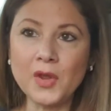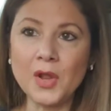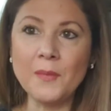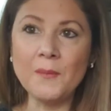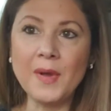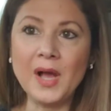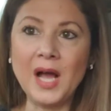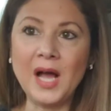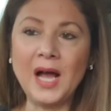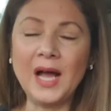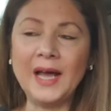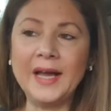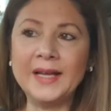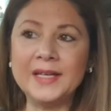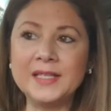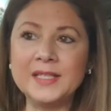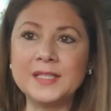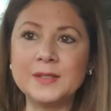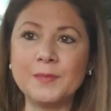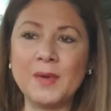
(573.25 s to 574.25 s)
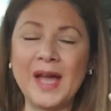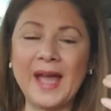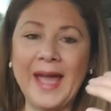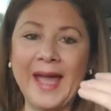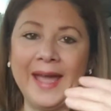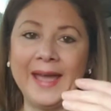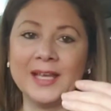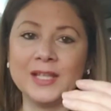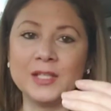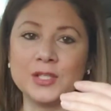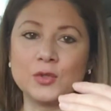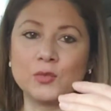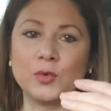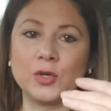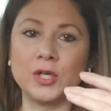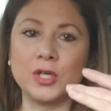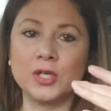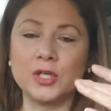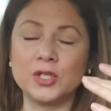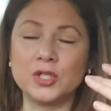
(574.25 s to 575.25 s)
My hands
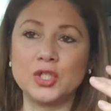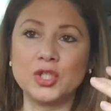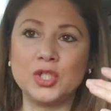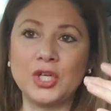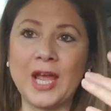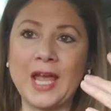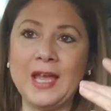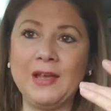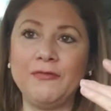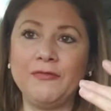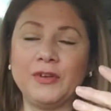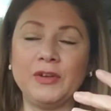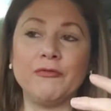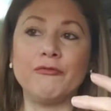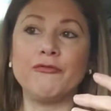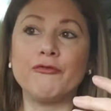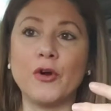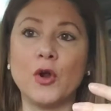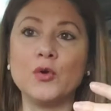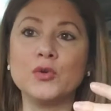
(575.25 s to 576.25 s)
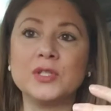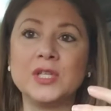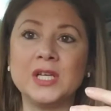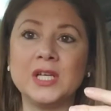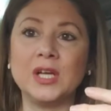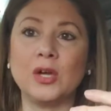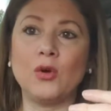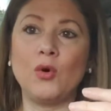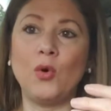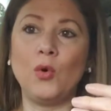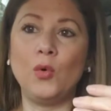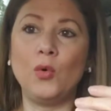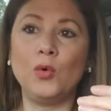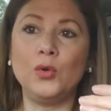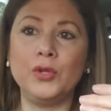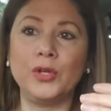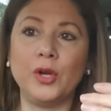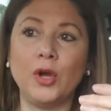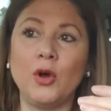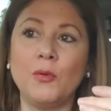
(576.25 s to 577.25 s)
were chafed and frozen and
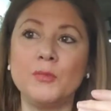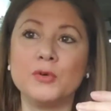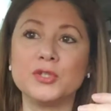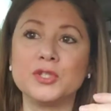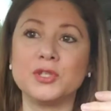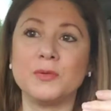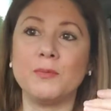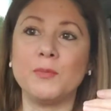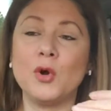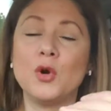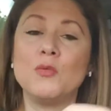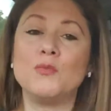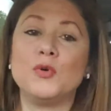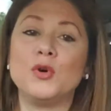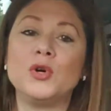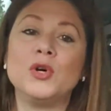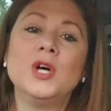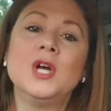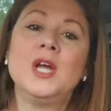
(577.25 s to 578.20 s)
cold and almost immobile.